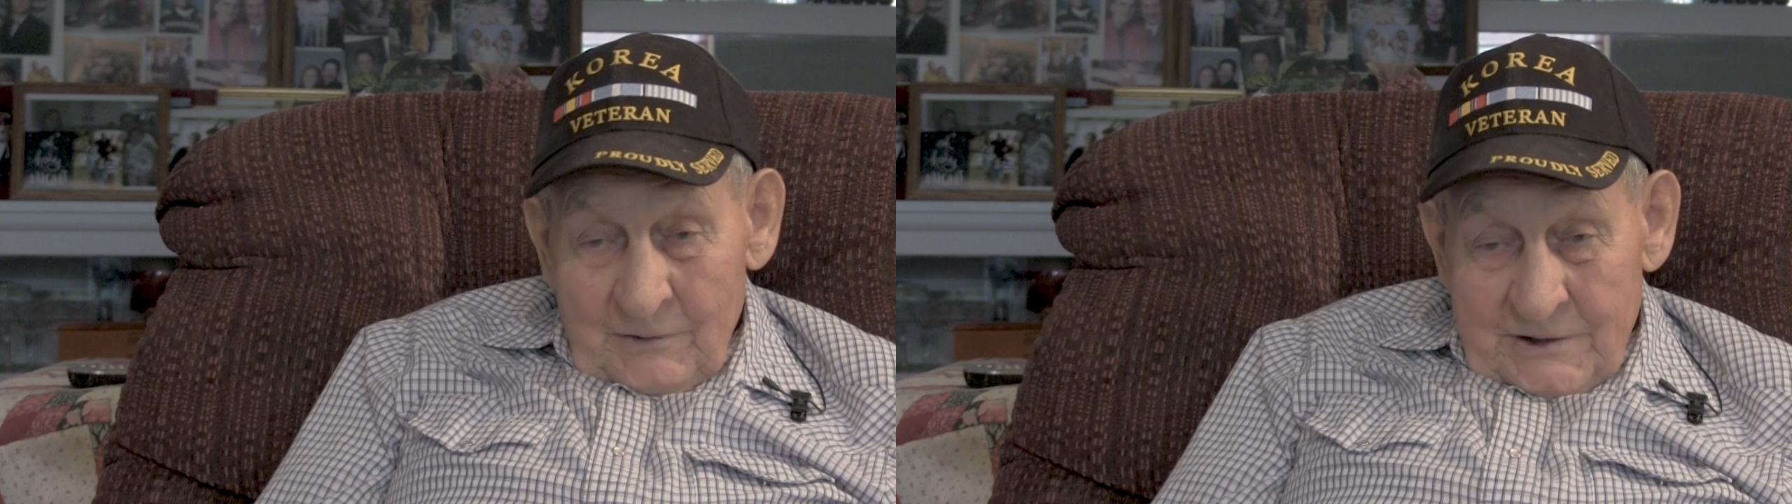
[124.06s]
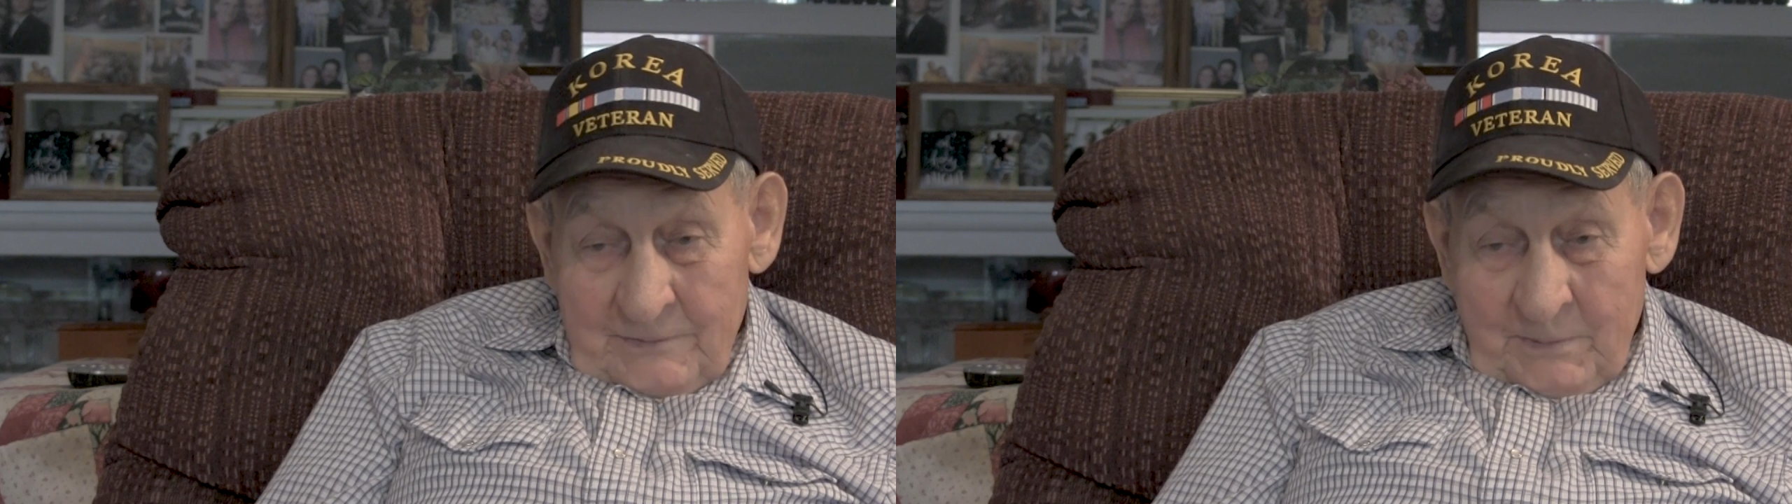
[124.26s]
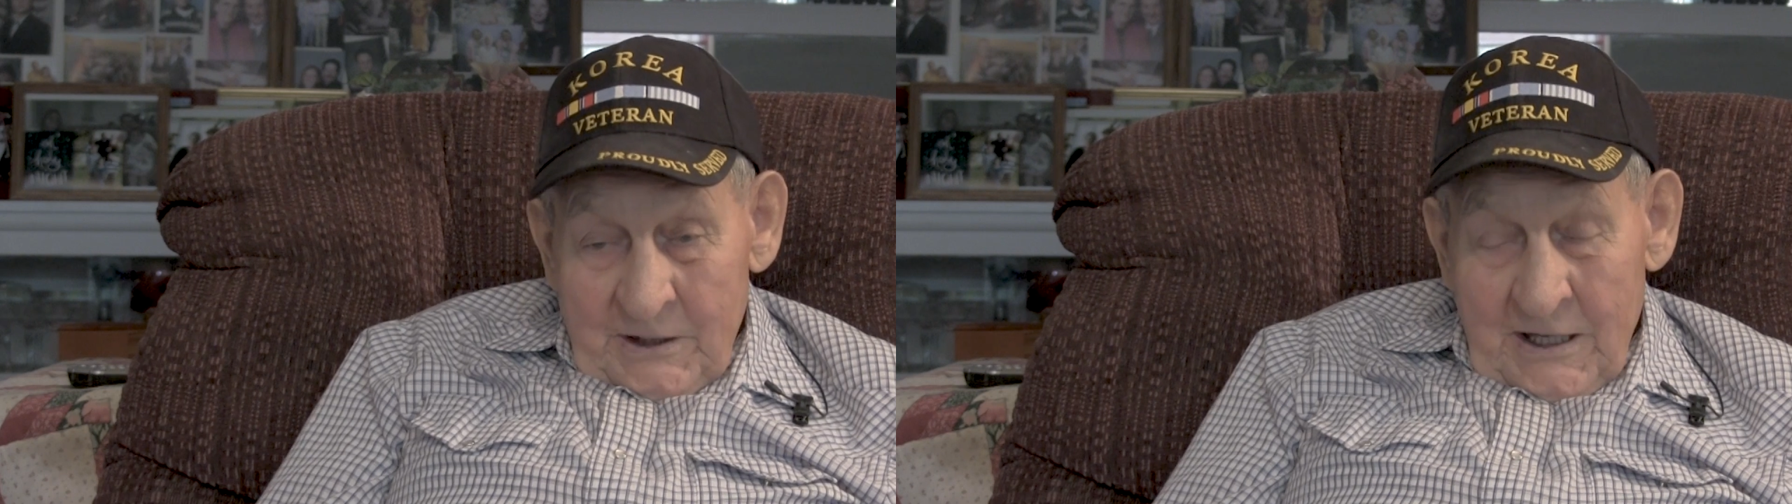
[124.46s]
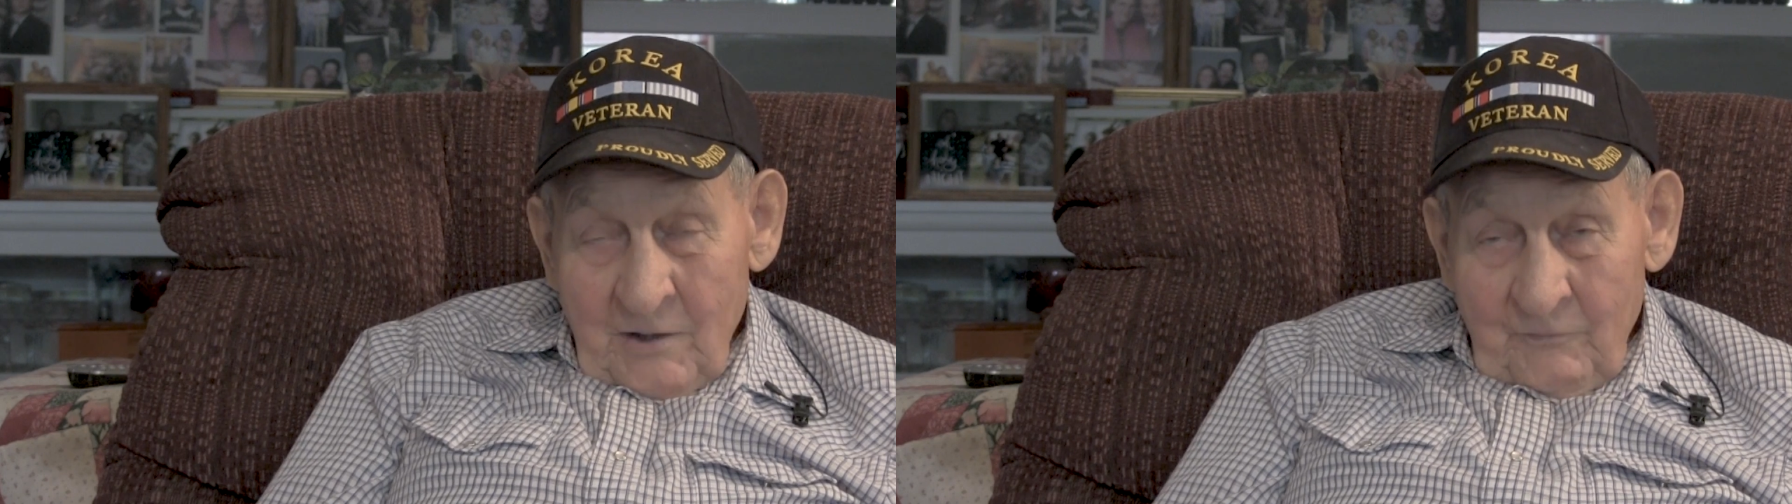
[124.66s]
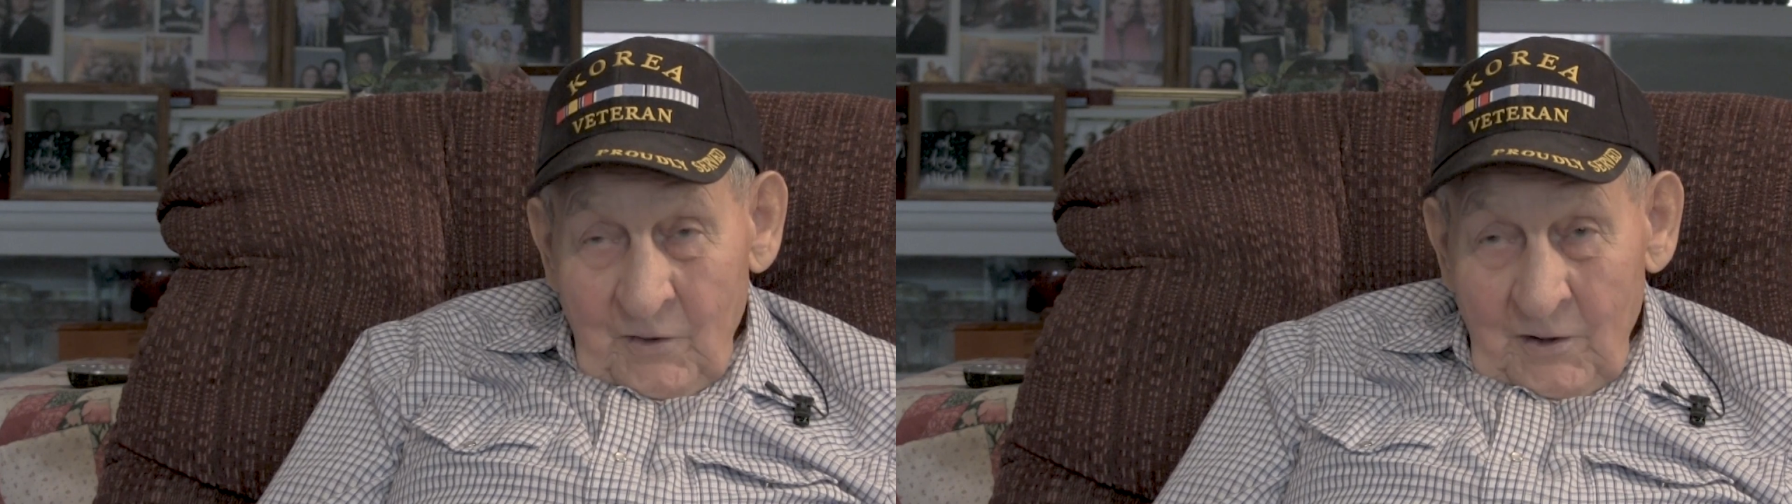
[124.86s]
was a
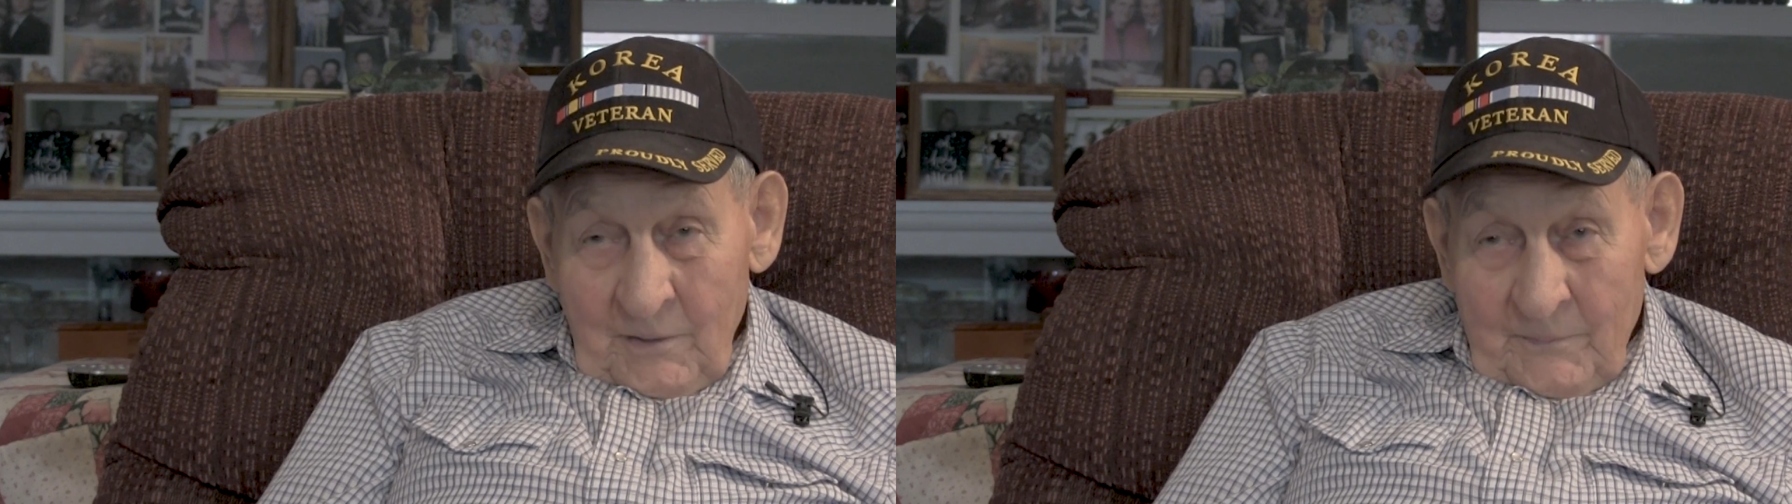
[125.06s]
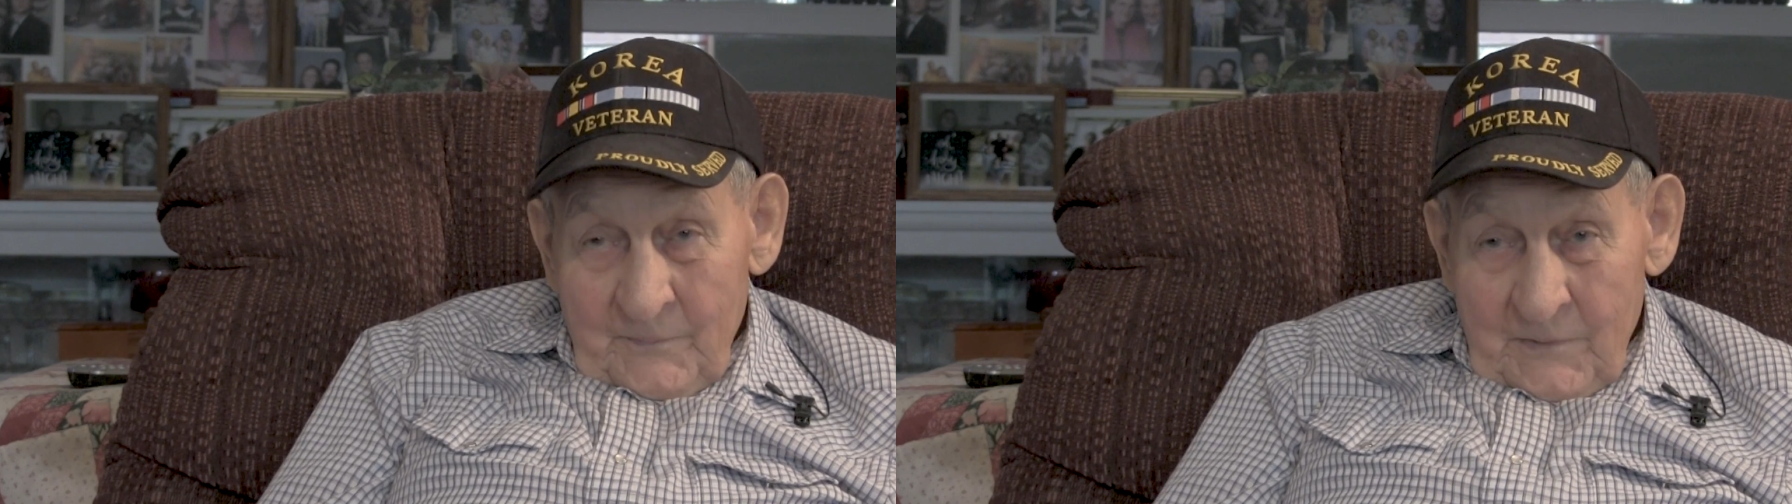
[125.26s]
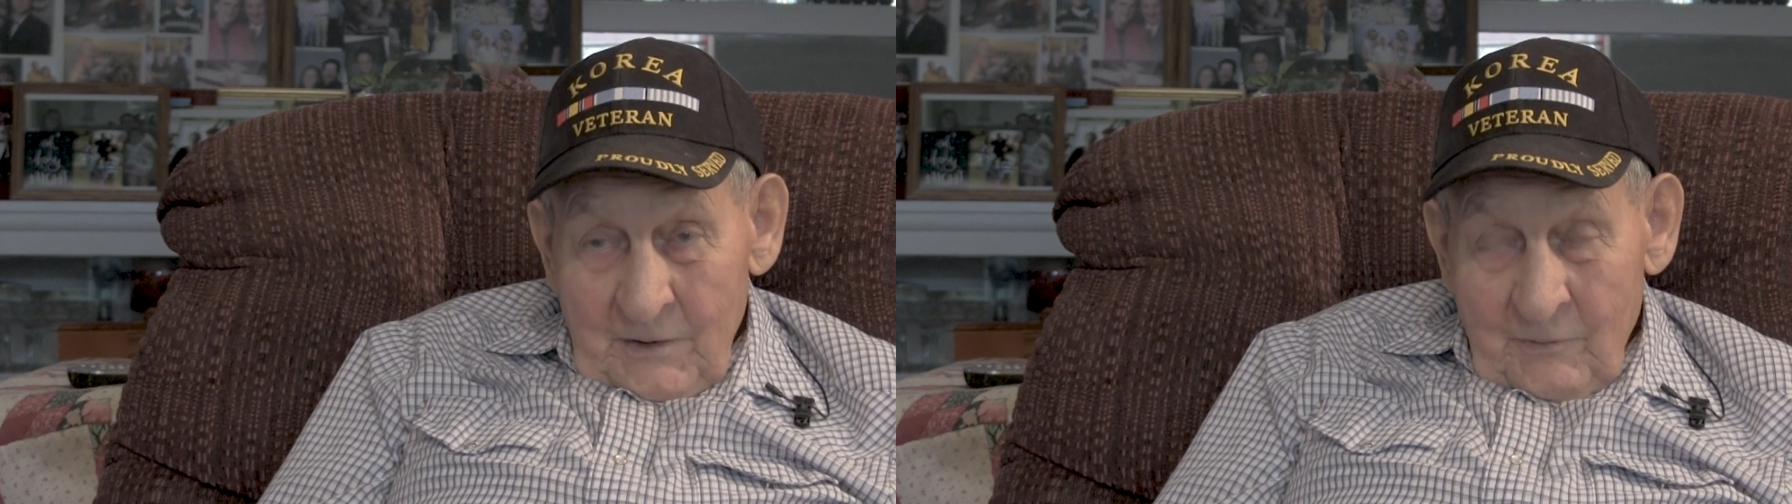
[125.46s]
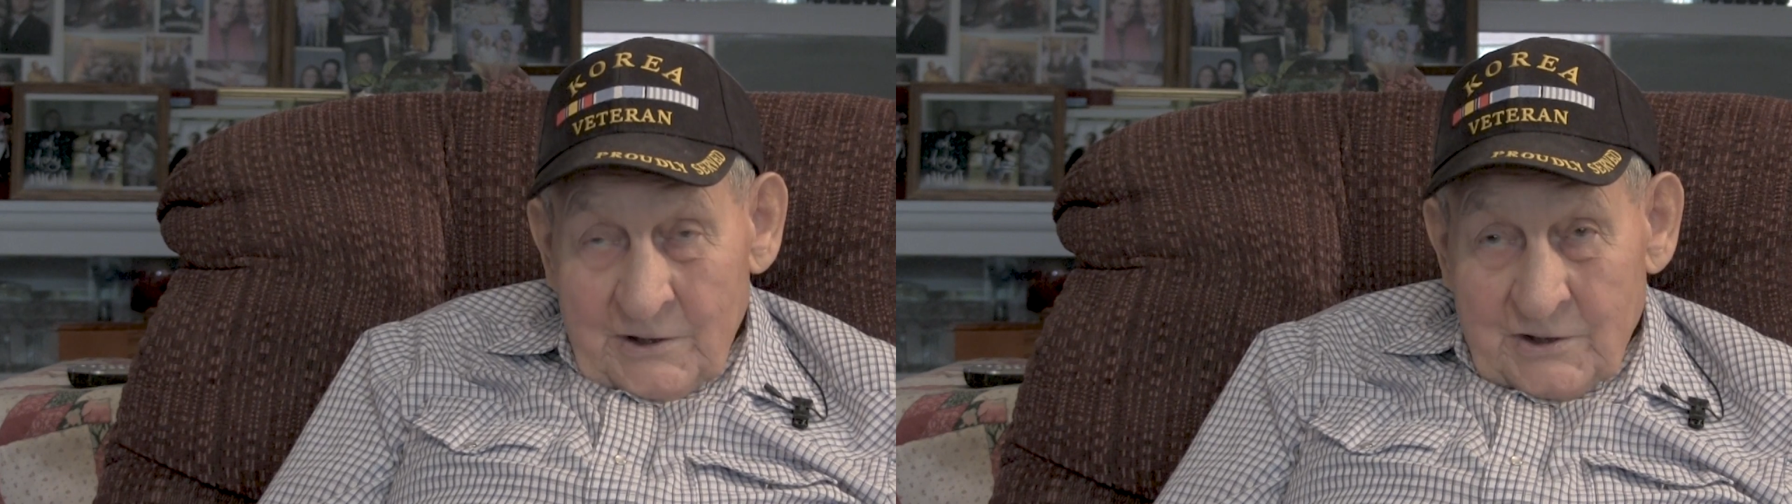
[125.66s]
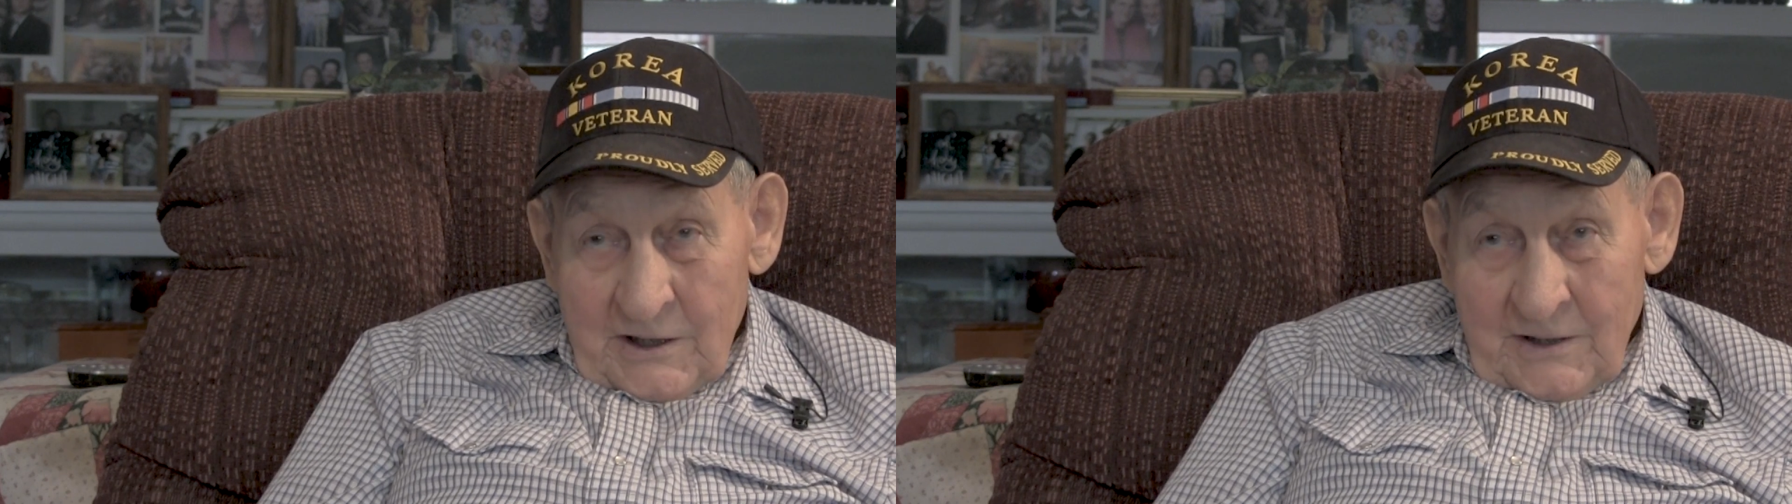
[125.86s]
potato farm
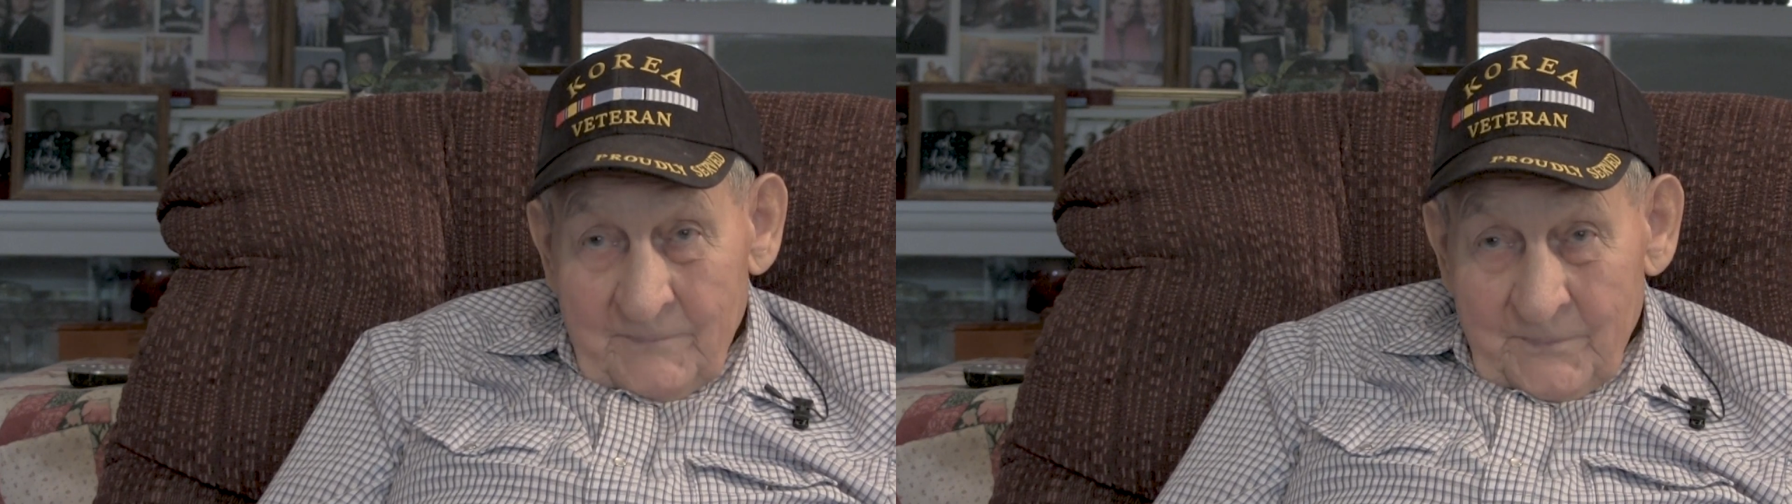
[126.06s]
originally.